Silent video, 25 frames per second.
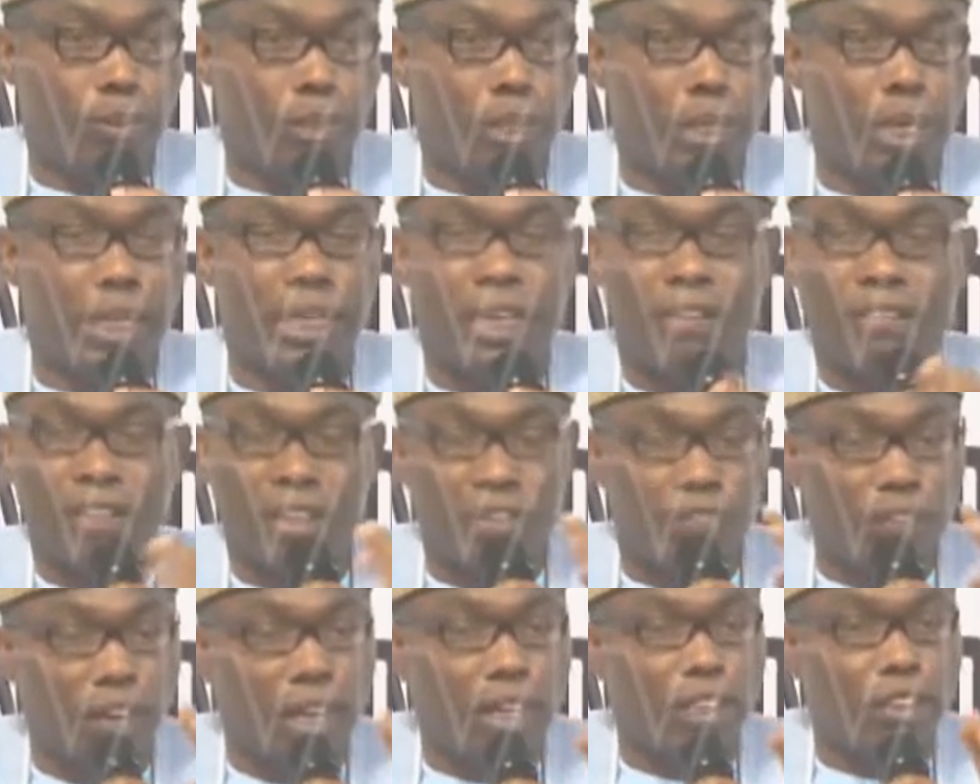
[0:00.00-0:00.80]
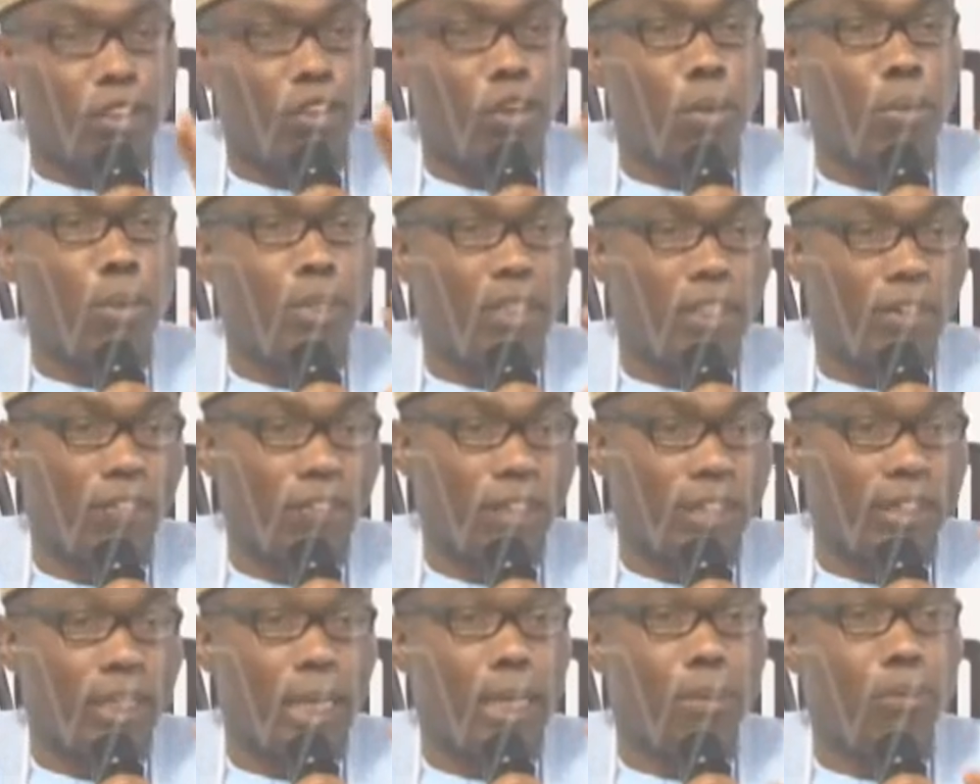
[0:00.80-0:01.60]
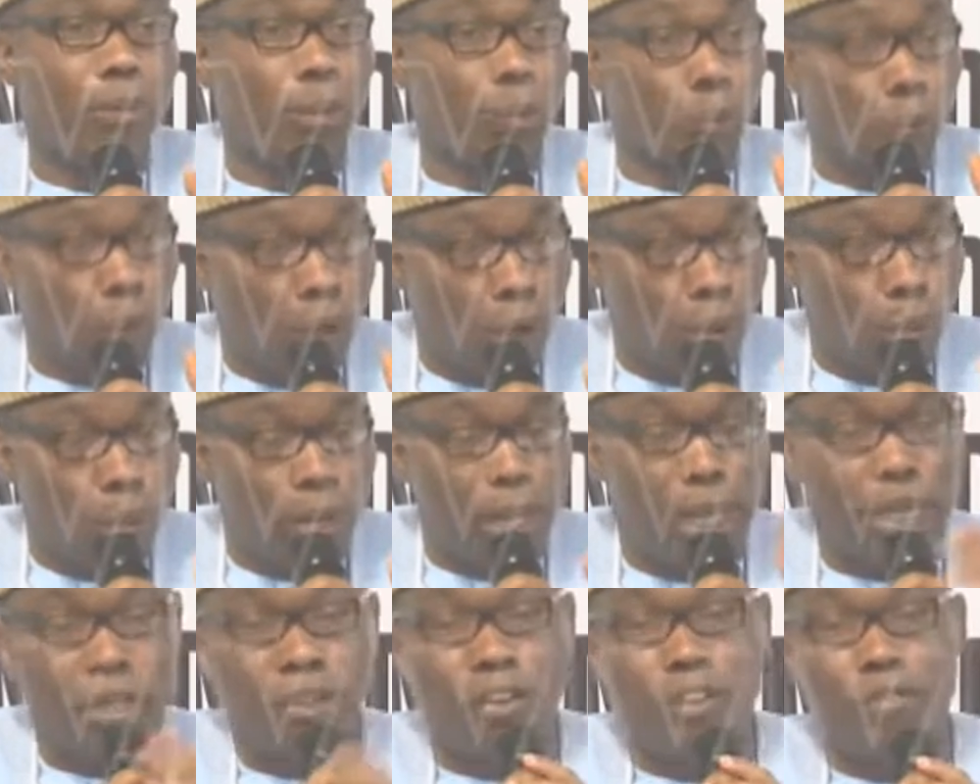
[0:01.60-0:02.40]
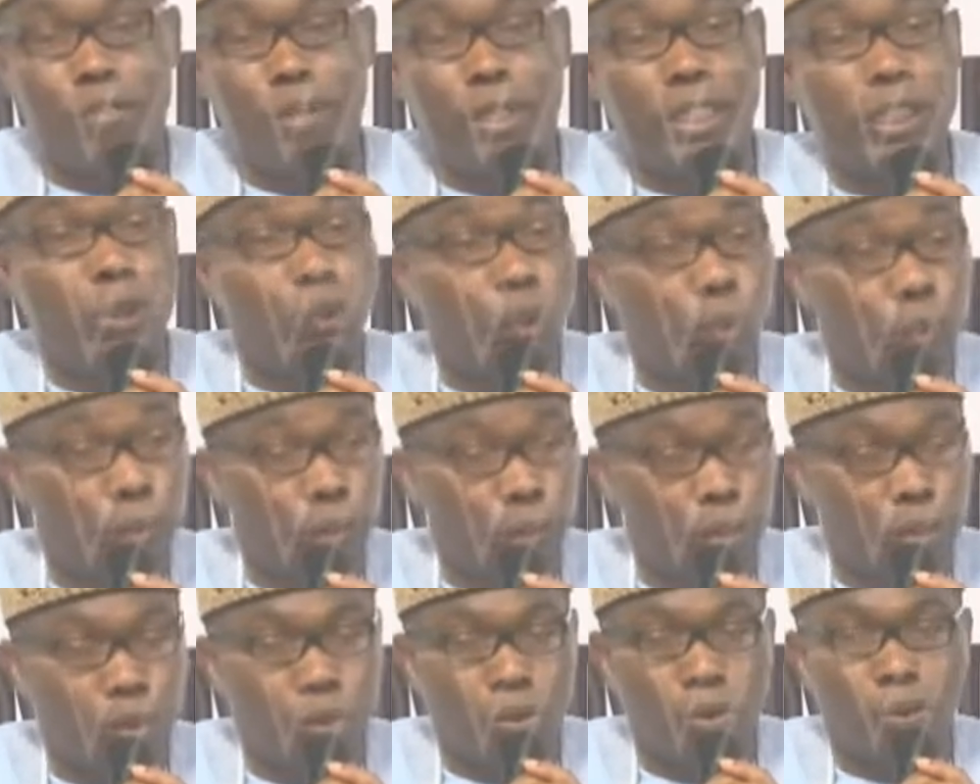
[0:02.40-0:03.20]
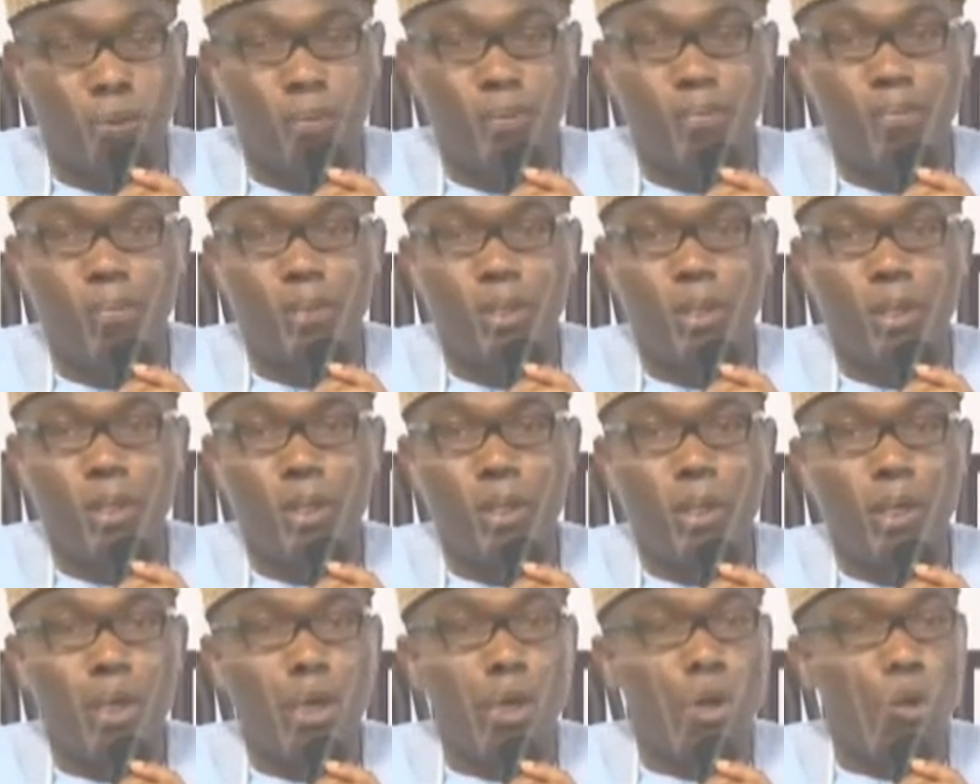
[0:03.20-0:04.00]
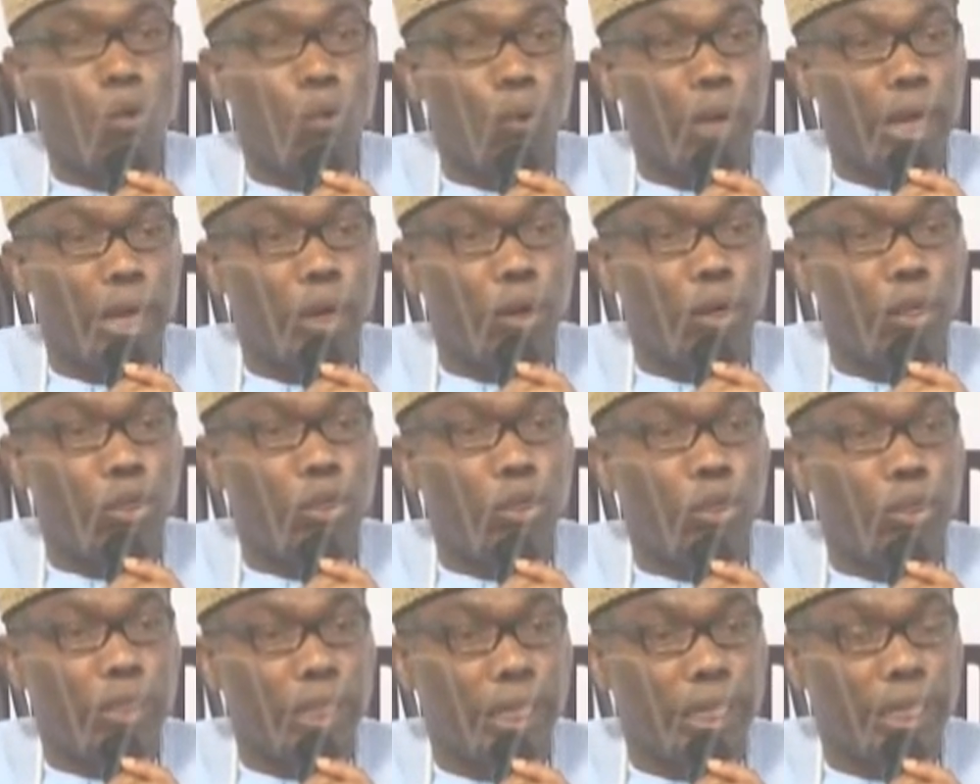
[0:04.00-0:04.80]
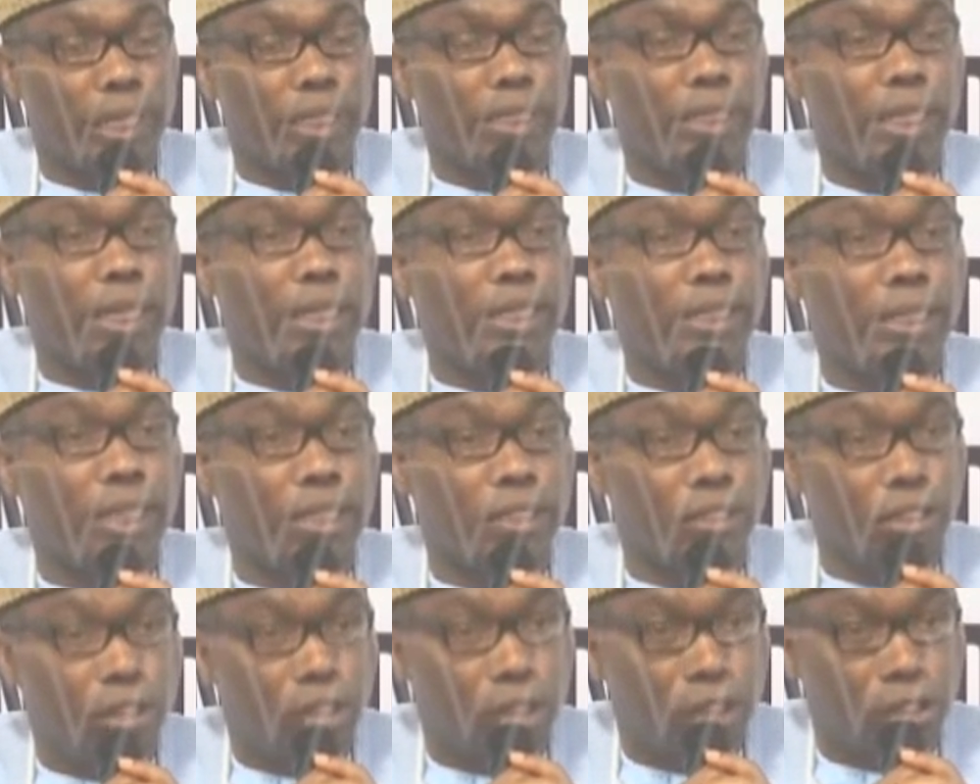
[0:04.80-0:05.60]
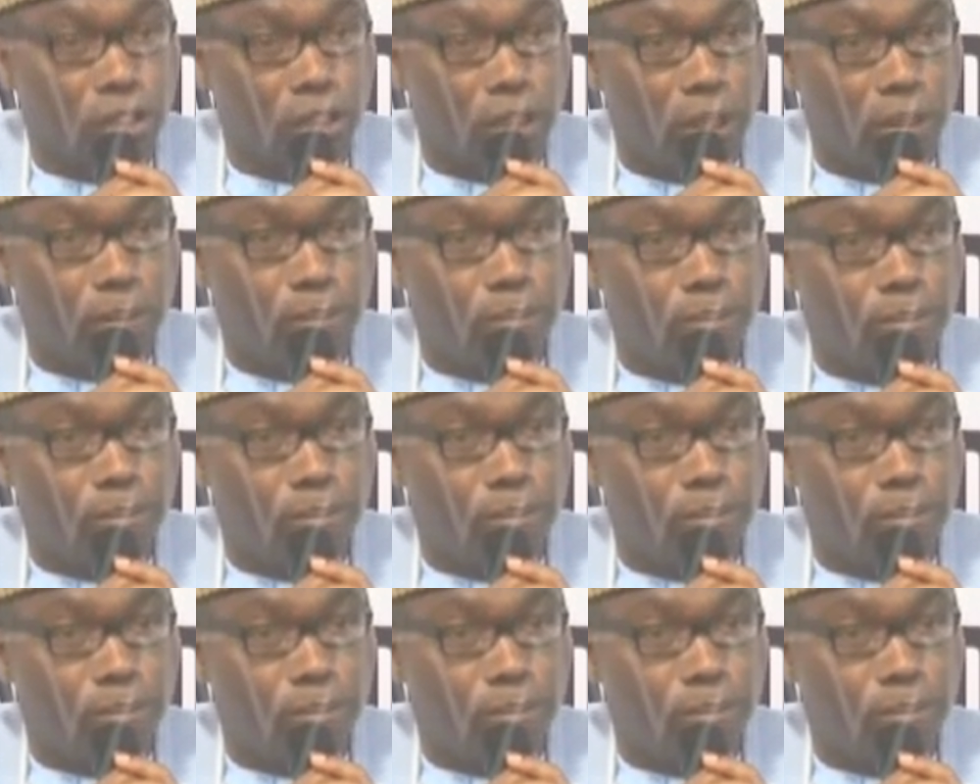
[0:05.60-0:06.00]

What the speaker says: and I've advised the government several times that when we are in government, this is what we're going to do. We are going to take intelligence seriously.